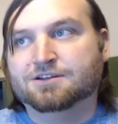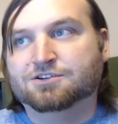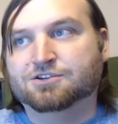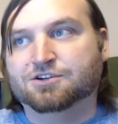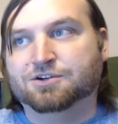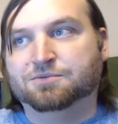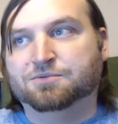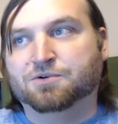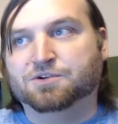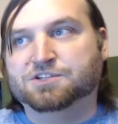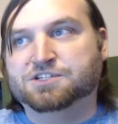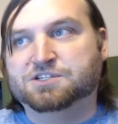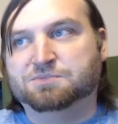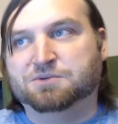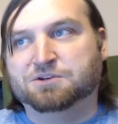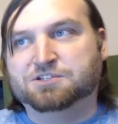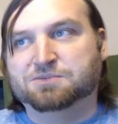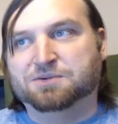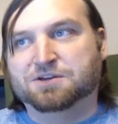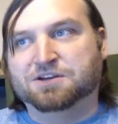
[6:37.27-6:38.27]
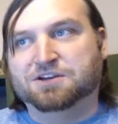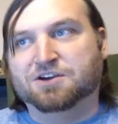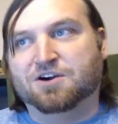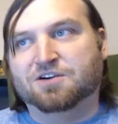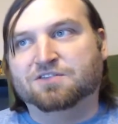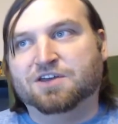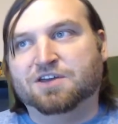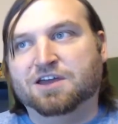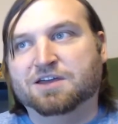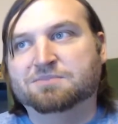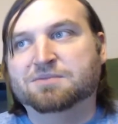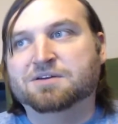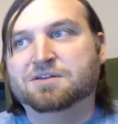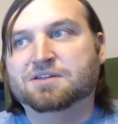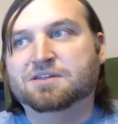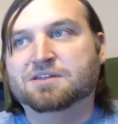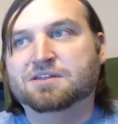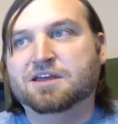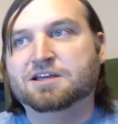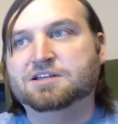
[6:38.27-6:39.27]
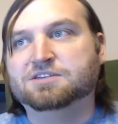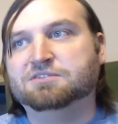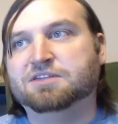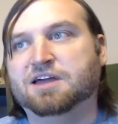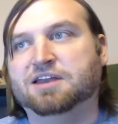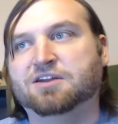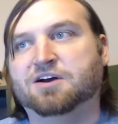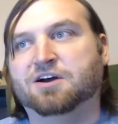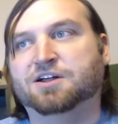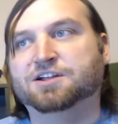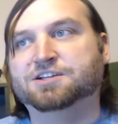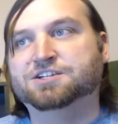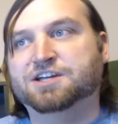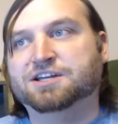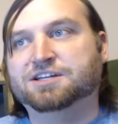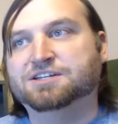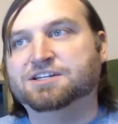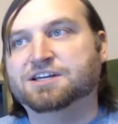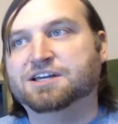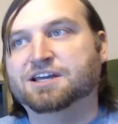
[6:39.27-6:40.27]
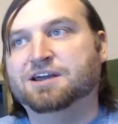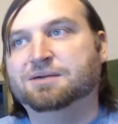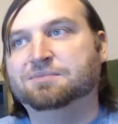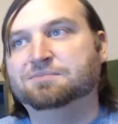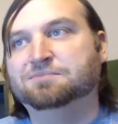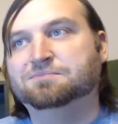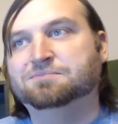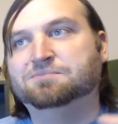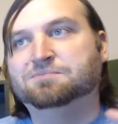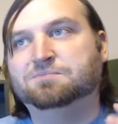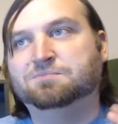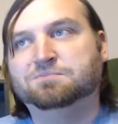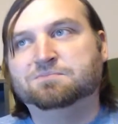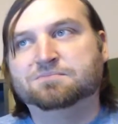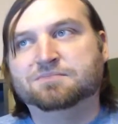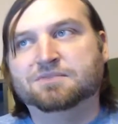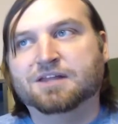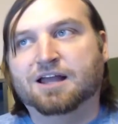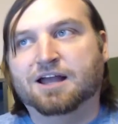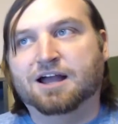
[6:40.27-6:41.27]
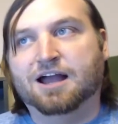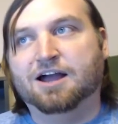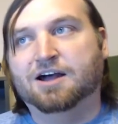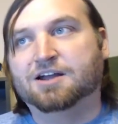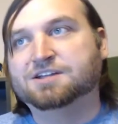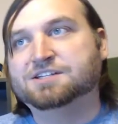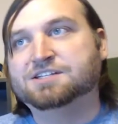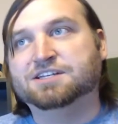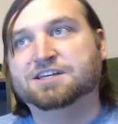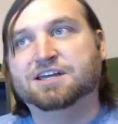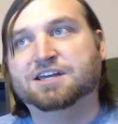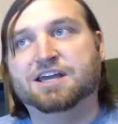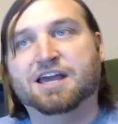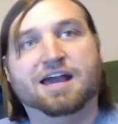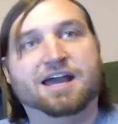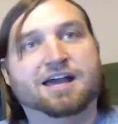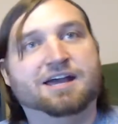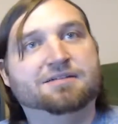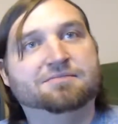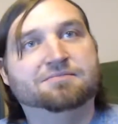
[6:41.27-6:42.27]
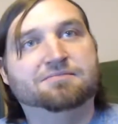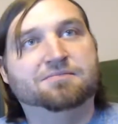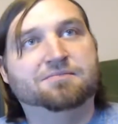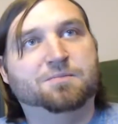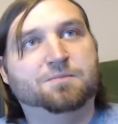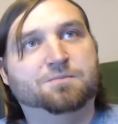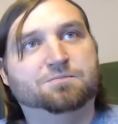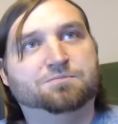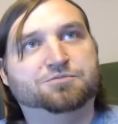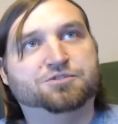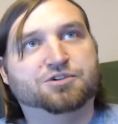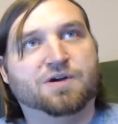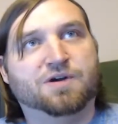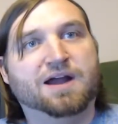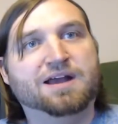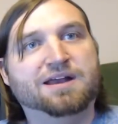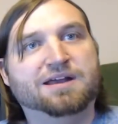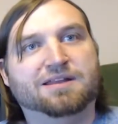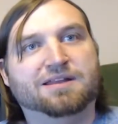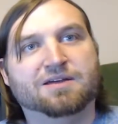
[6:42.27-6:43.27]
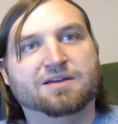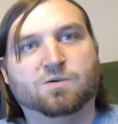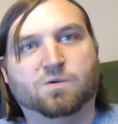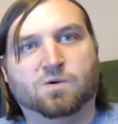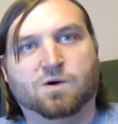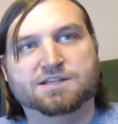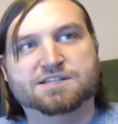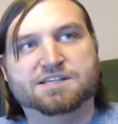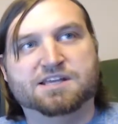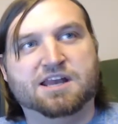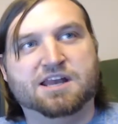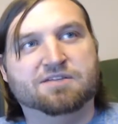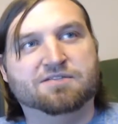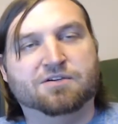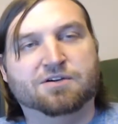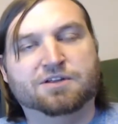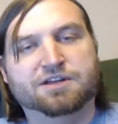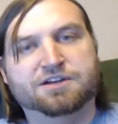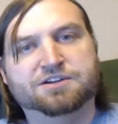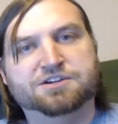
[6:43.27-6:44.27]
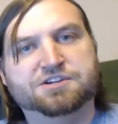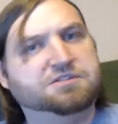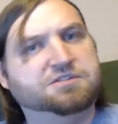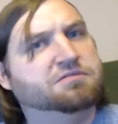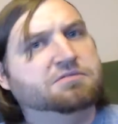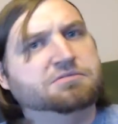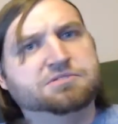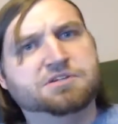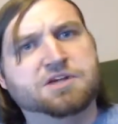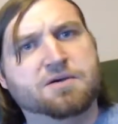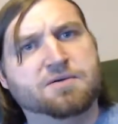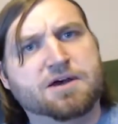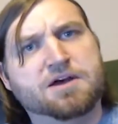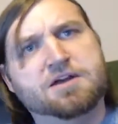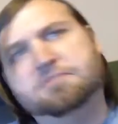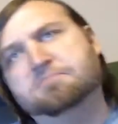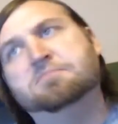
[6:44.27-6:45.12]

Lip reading: Course is supposed to be a golf game. Thanks for that knowledge, AT. I honestly tried it like once and never really understood what was going on.